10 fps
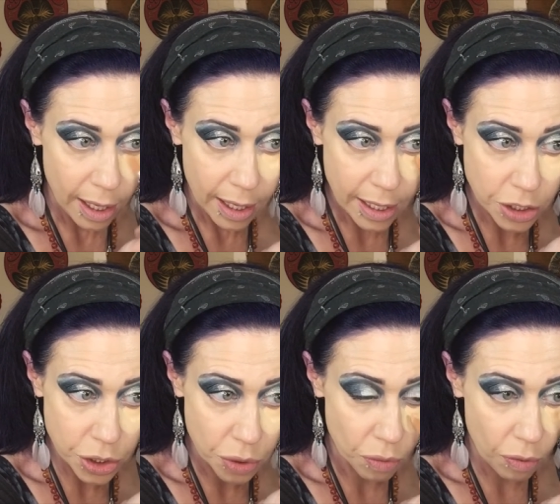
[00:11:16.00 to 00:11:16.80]
it
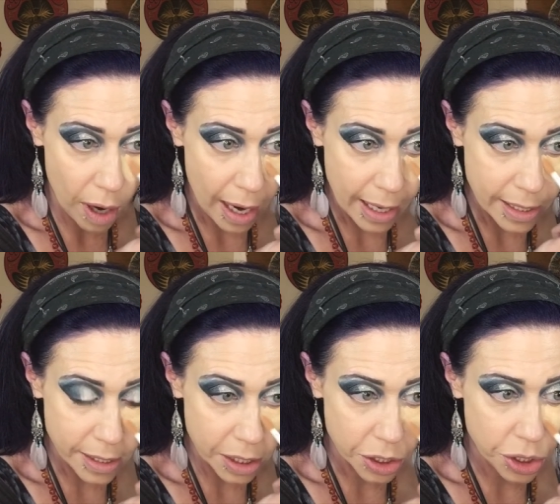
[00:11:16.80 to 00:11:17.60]
dries
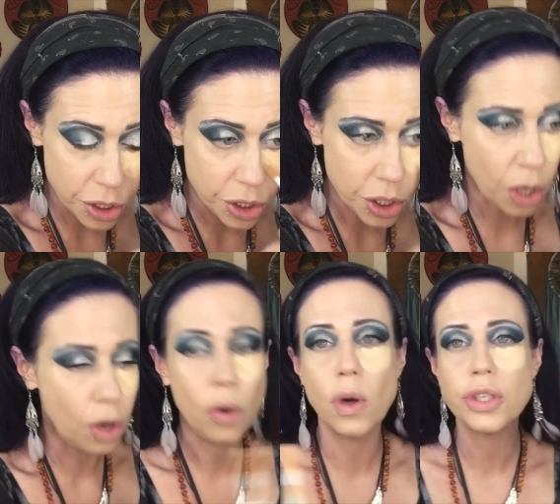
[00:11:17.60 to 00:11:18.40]

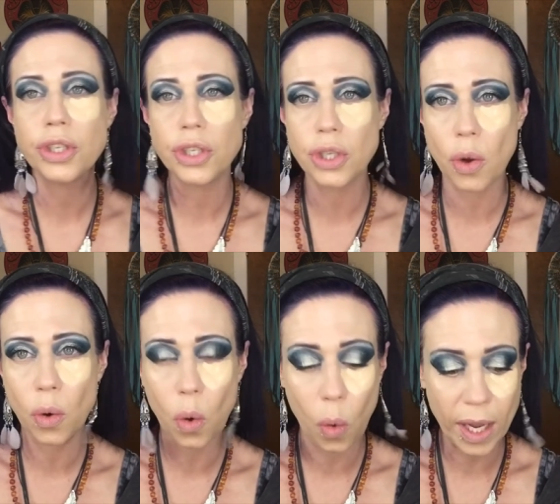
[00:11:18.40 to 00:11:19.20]
so so
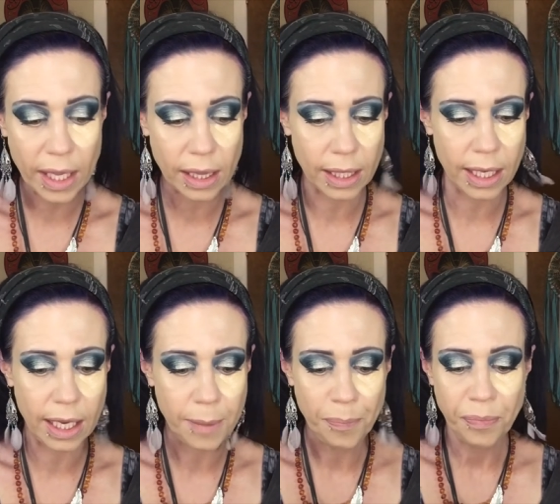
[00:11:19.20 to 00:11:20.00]

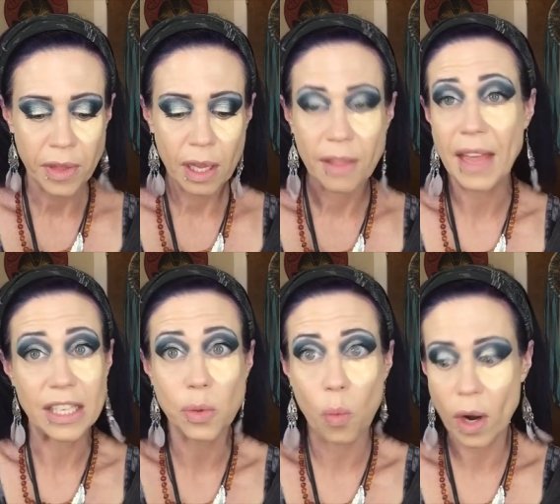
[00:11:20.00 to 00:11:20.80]
quickly
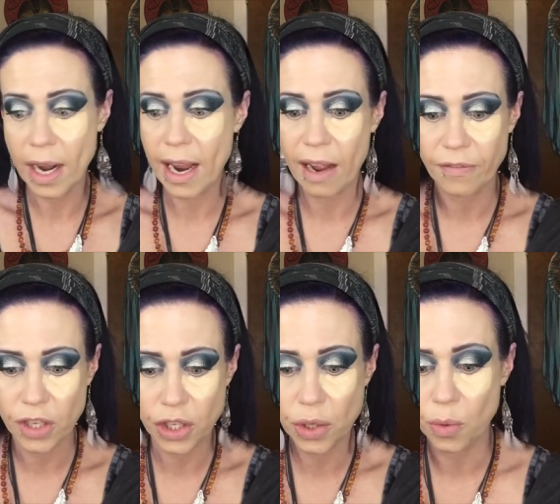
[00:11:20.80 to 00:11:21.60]
that's what I have
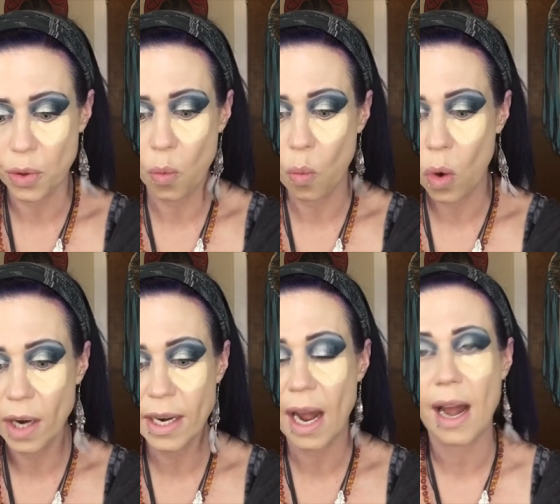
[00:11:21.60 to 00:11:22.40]
to do the
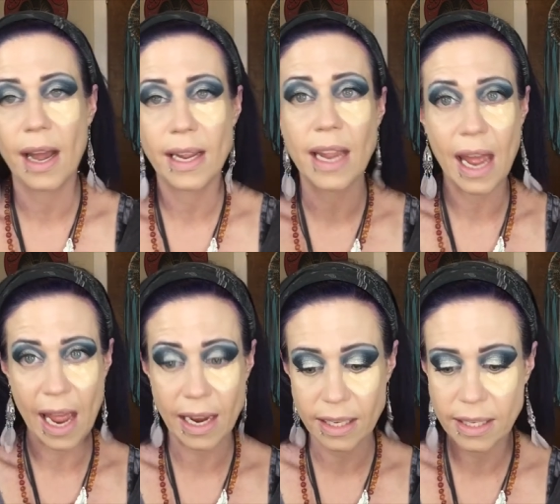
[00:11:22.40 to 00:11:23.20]
one eye
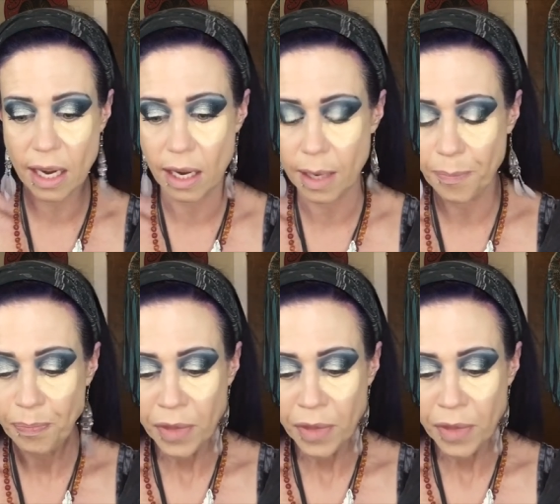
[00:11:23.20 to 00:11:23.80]
at a time